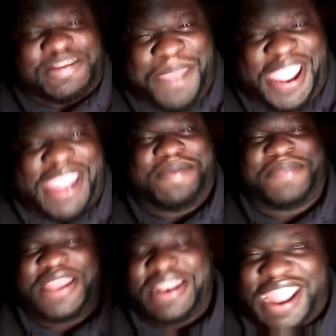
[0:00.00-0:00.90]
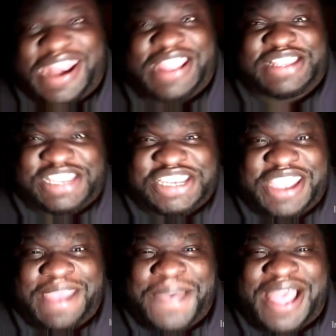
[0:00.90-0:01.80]
bam, that hits the
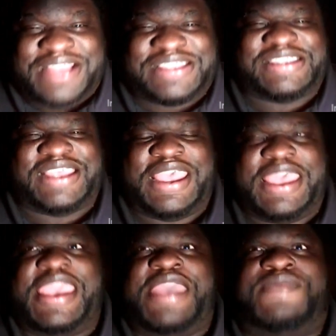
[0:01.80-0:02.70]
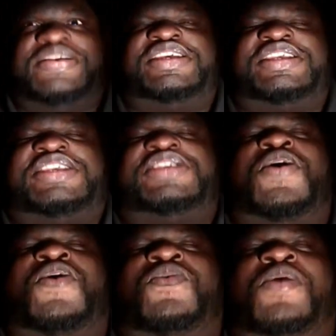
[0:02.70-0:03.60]
check boxes. It was just
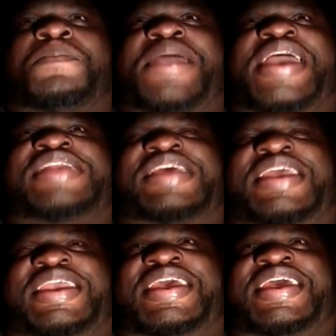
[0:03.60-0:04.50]
so romantic.